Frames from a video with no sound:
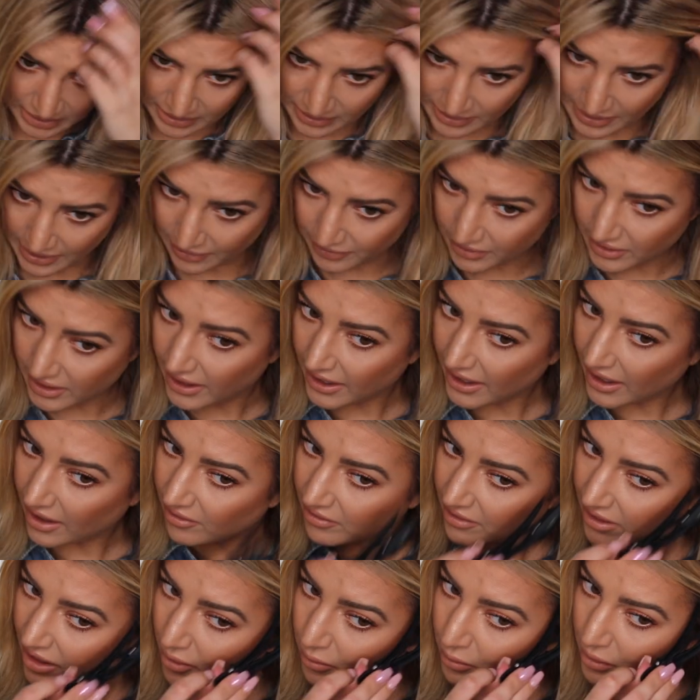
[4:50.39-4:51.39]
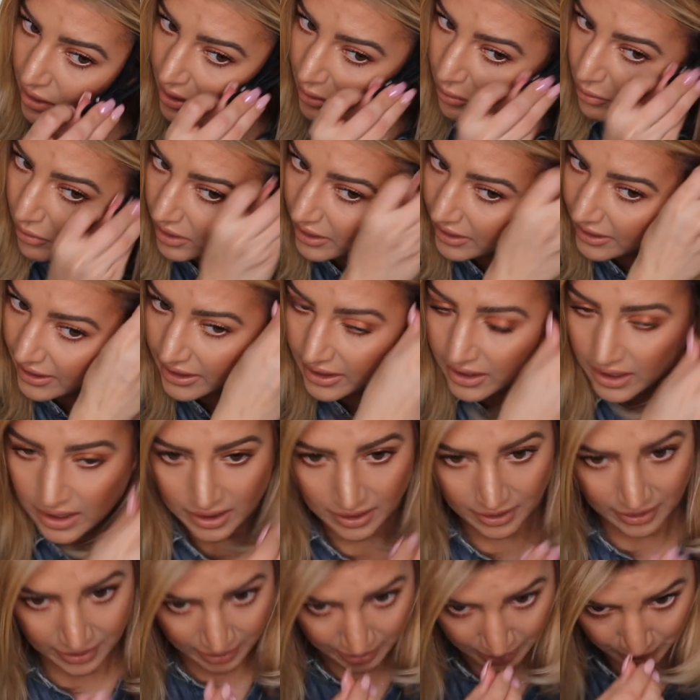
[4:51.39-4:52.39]
and now that I have that where I want it,
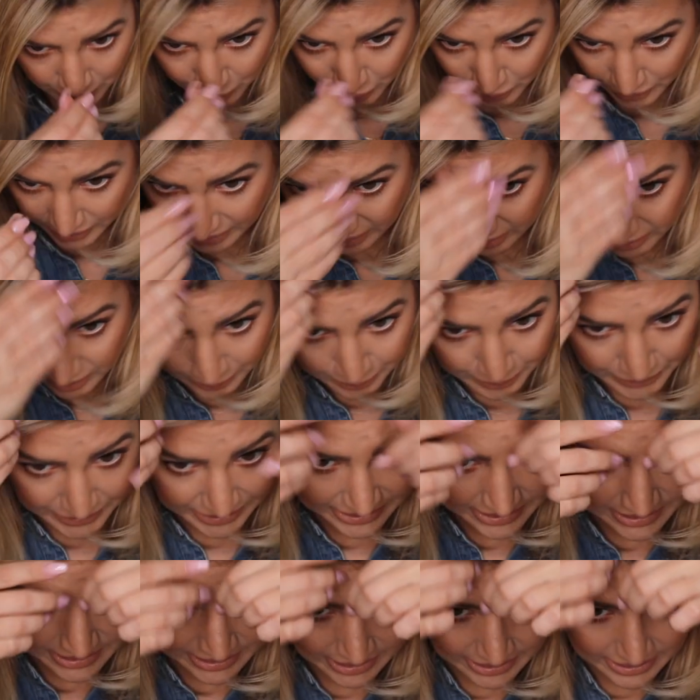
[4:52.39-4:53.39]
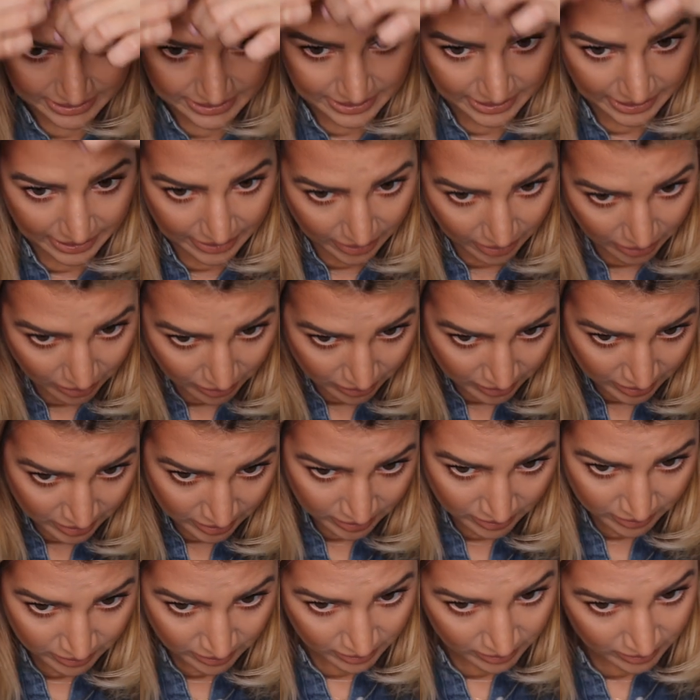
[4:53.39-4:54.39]
I'm going to clip this side down
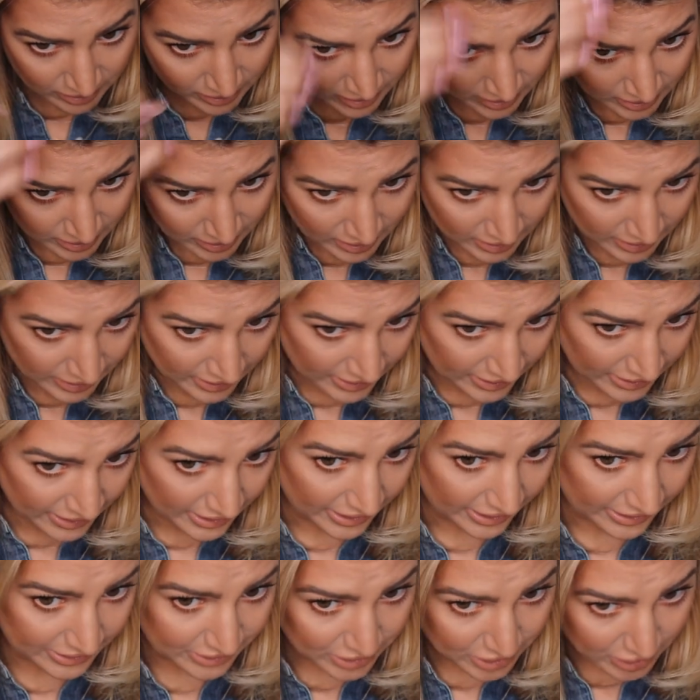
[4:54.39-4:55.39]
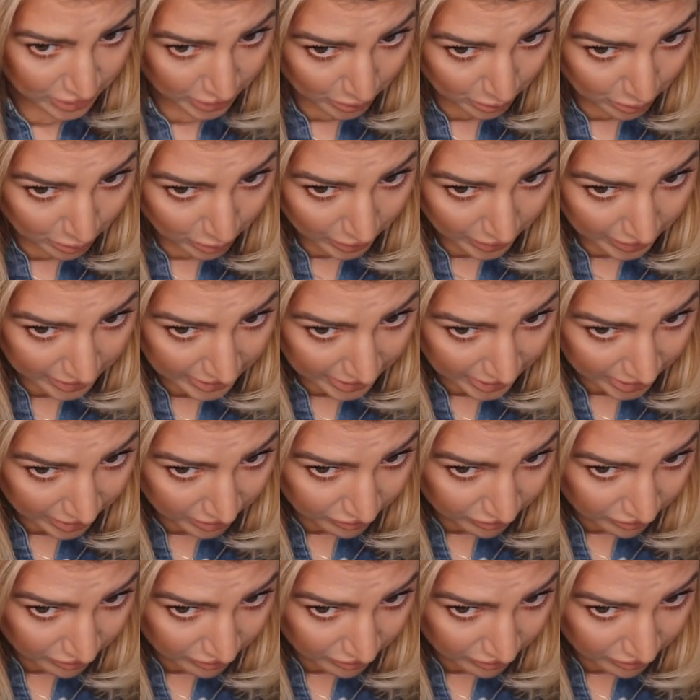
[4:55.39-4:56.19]
and start working